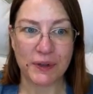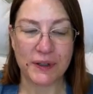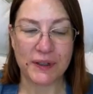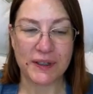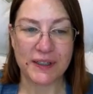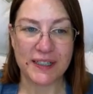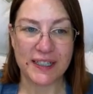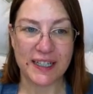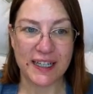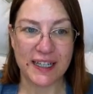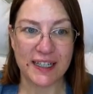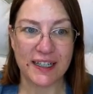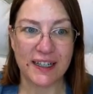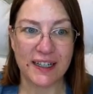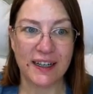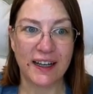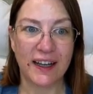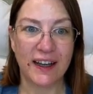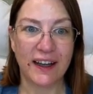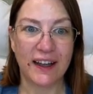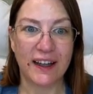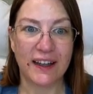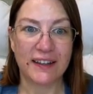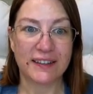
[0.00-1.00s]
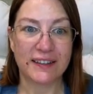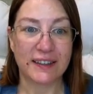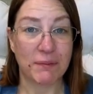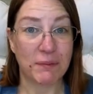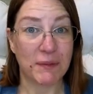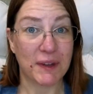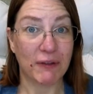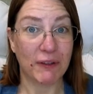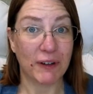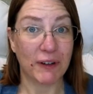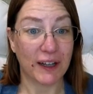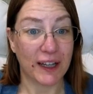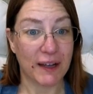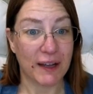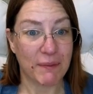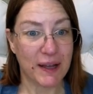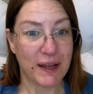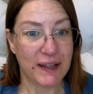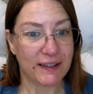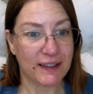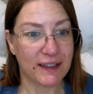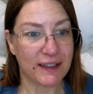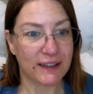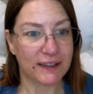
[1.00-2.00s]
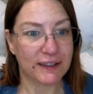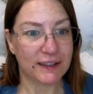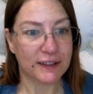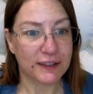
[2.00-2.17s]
did, something really amazing.